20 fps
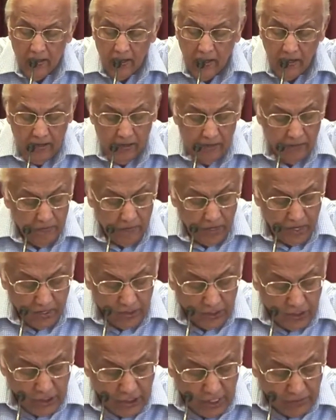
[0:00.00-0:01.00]
in
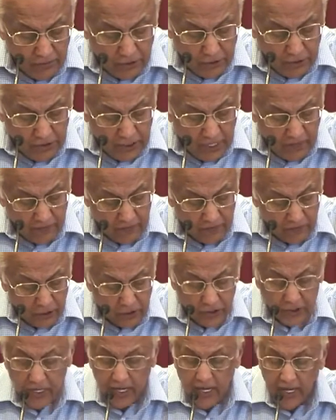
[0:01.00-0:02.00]
Mark chapter 7,
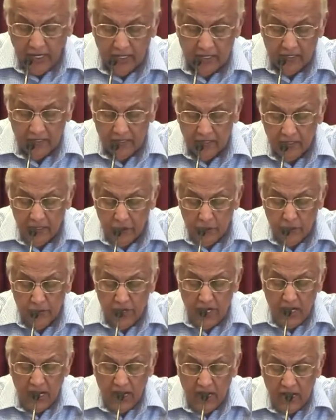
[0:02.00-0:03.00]
verse 8, you
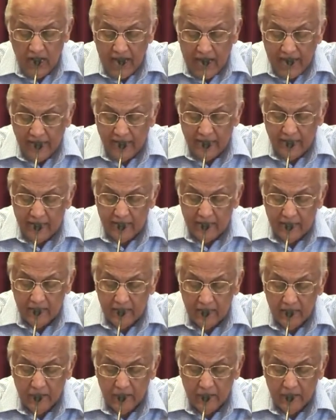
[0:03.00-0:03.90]
neglect